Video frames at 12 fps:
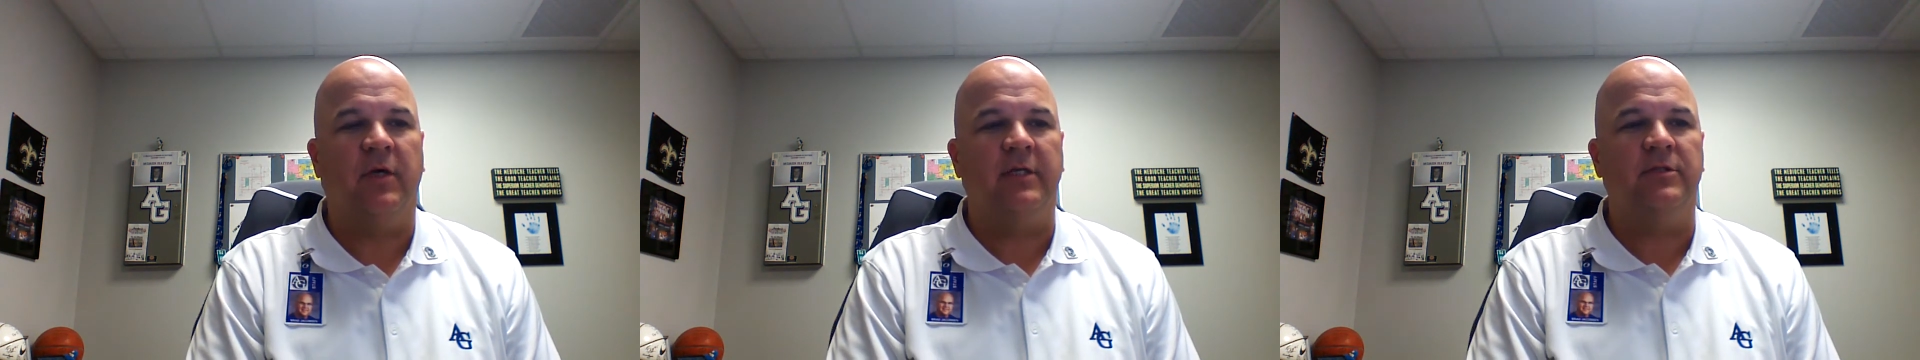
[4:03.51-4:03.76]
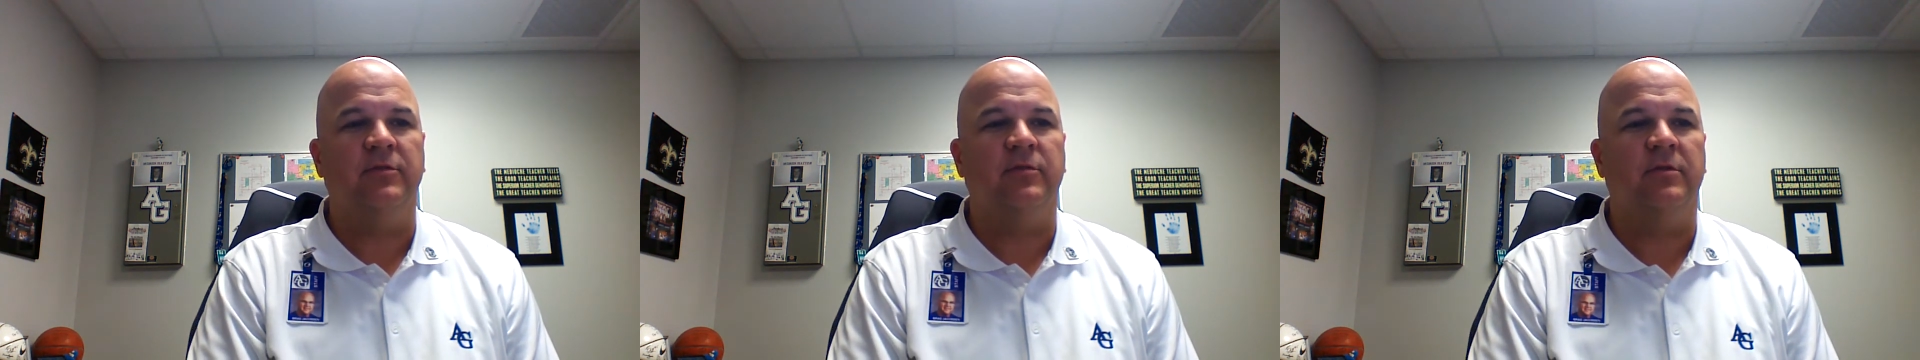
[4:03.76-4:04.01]
high
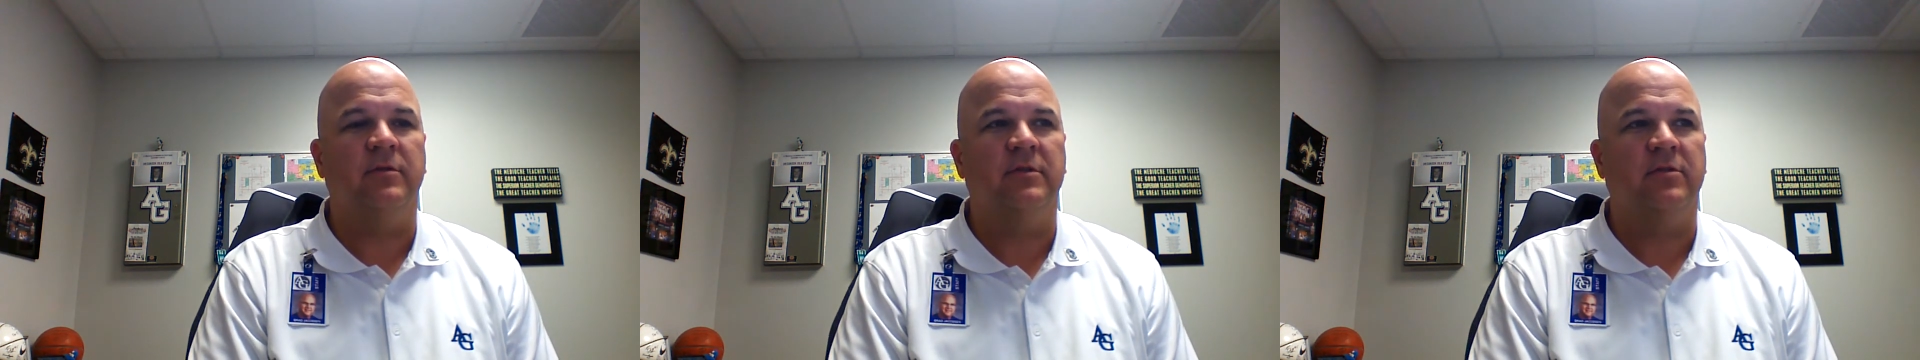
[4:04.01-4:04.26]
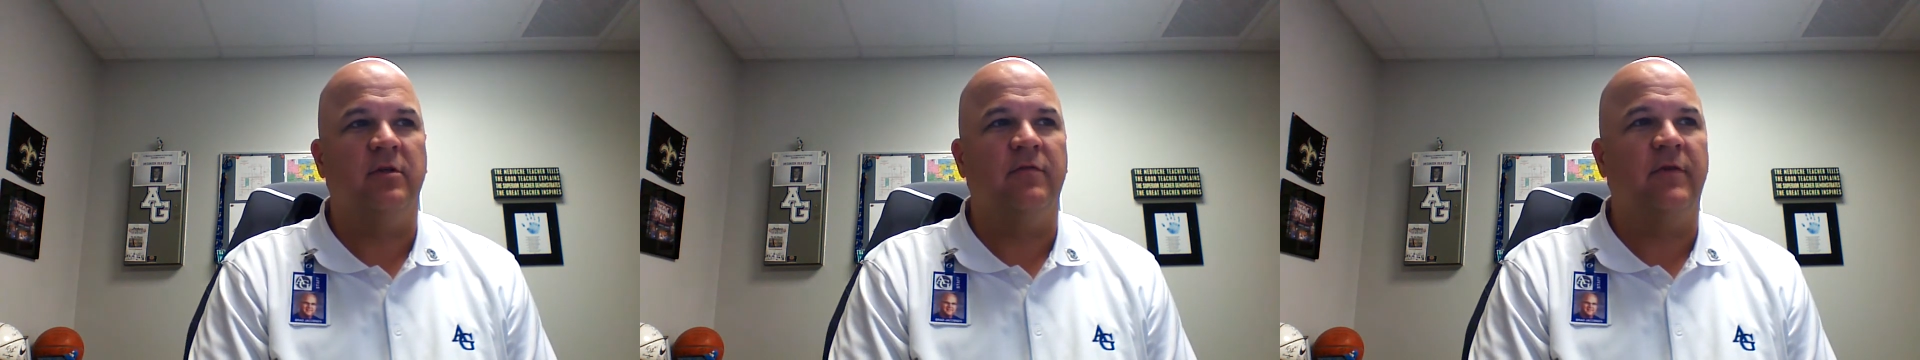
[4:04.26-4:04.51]
school
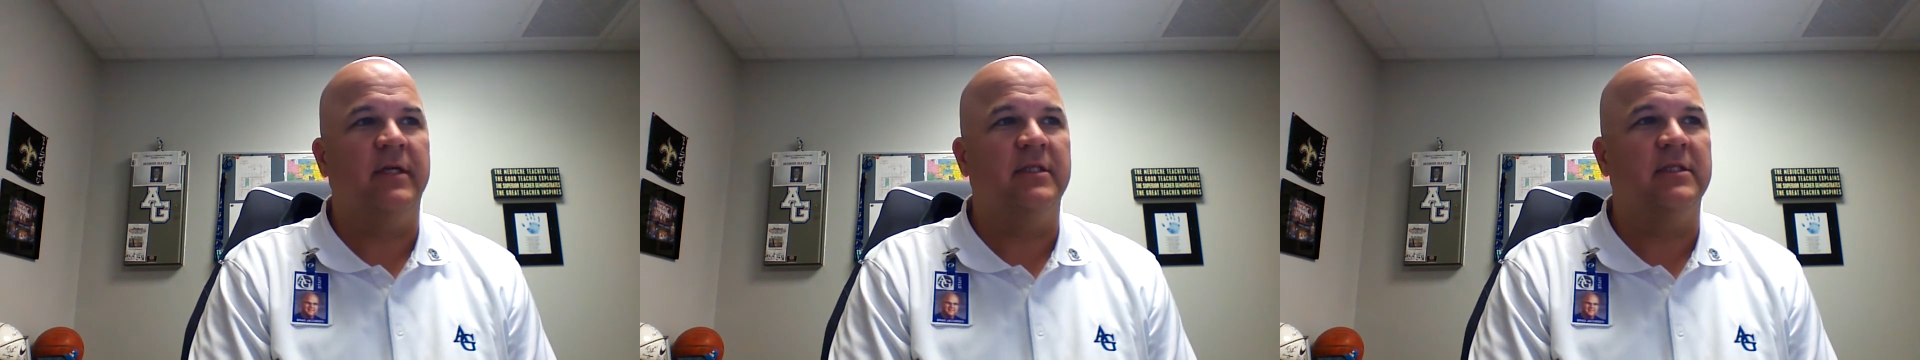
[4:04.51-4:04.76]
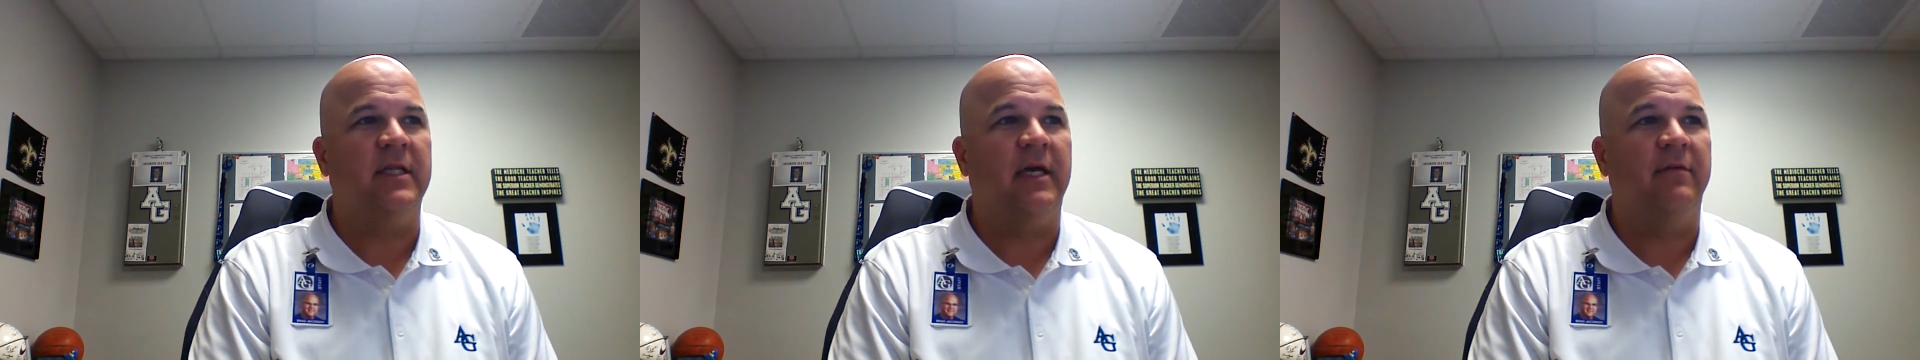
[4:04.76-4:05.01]
certified
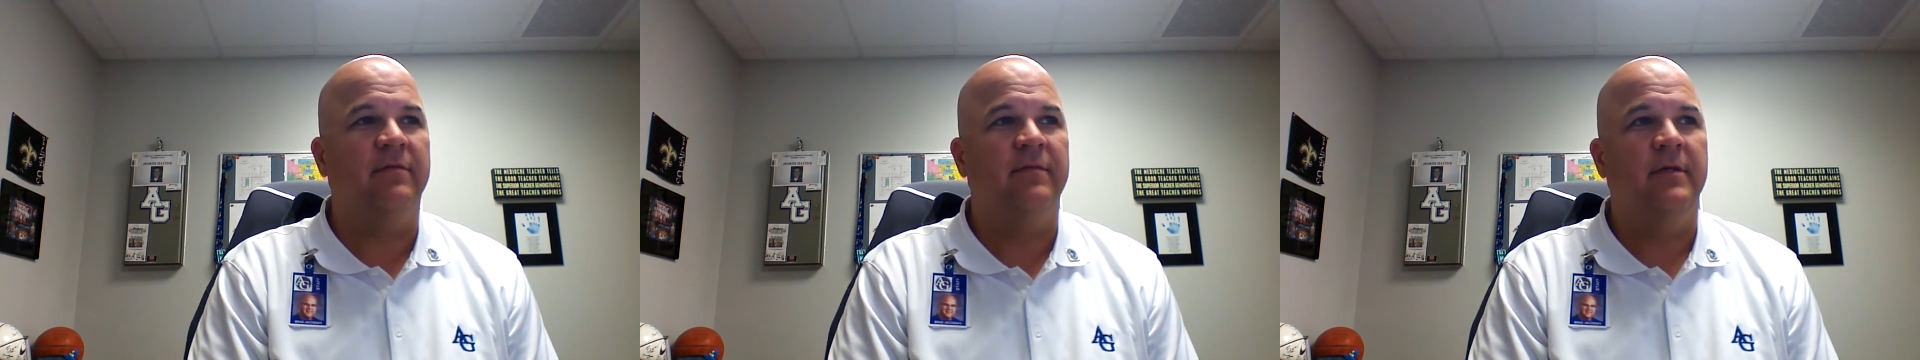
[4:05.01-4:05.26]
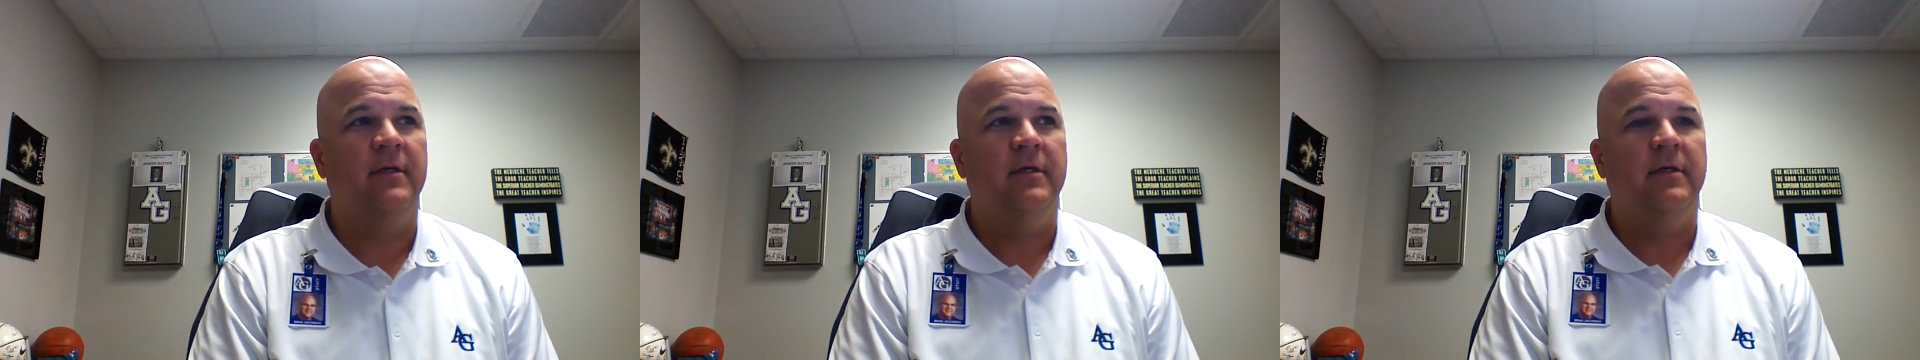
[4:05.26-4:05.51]
staff
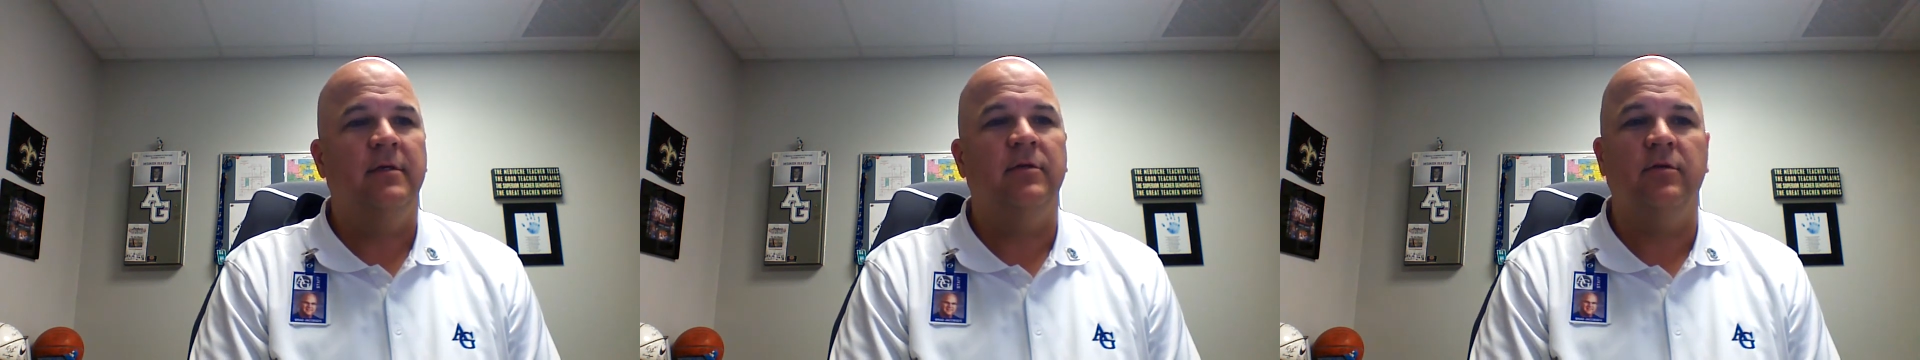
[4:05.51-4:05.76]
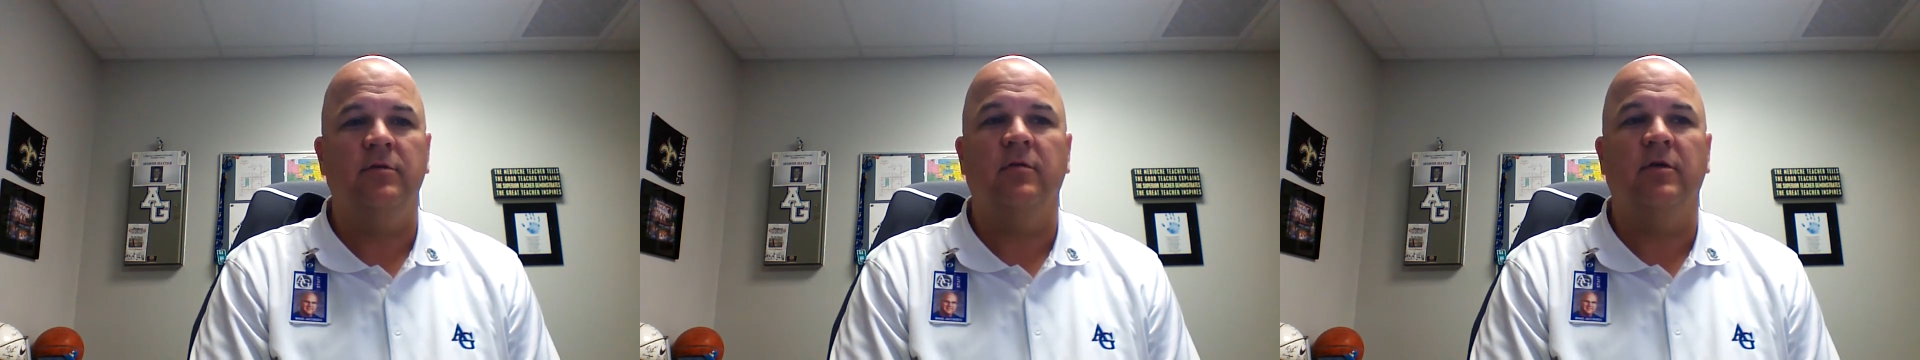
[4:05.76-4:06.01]

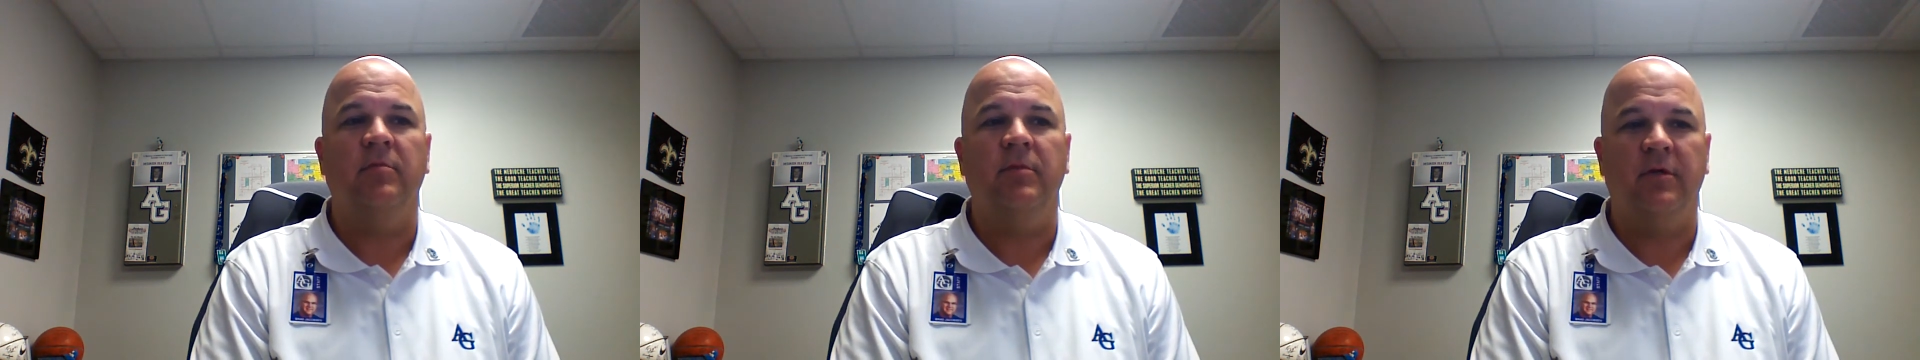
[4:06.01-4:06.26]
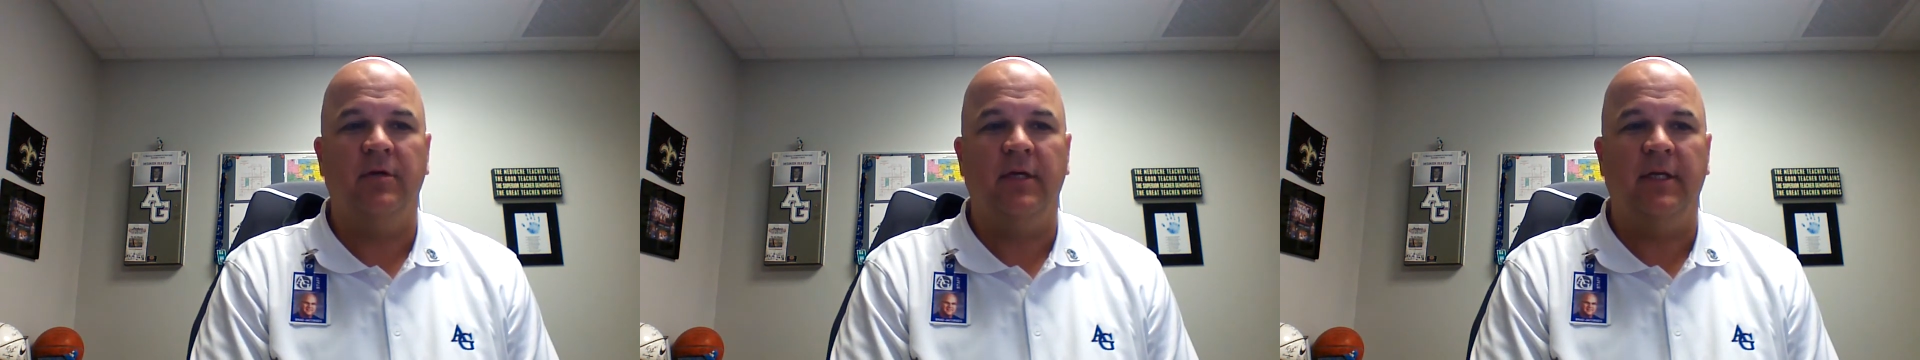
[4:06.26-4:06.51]
Google
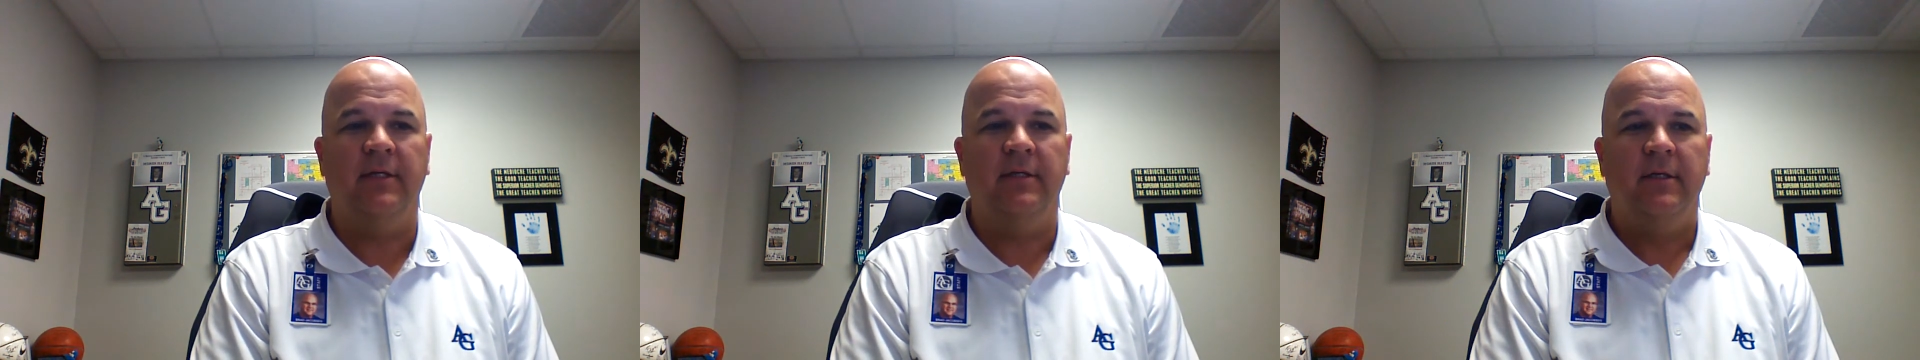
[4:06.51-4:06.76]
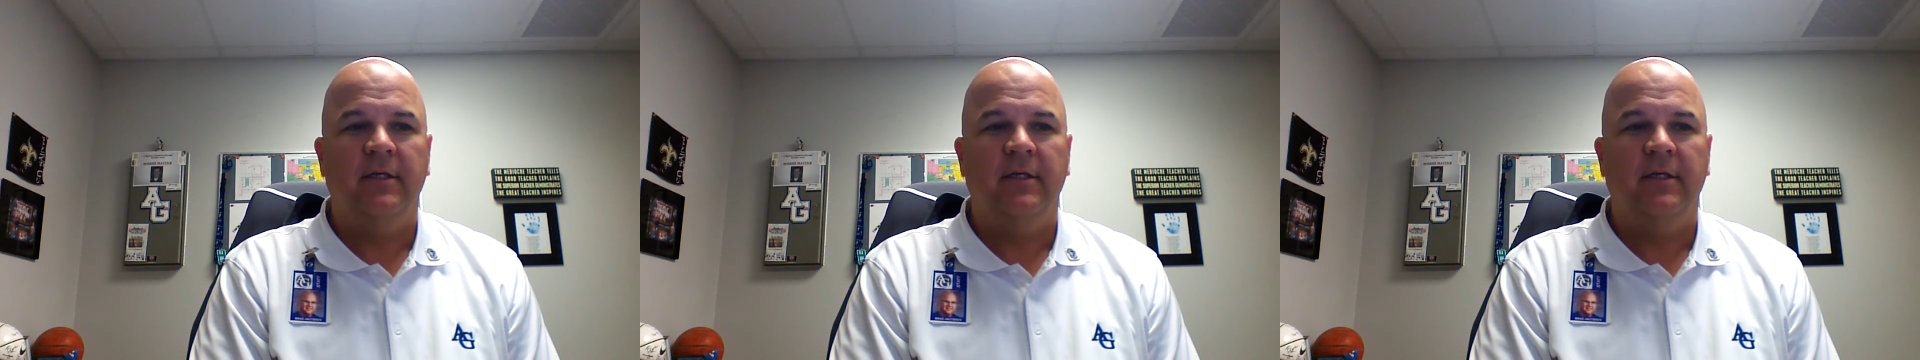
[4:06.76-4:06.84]
community,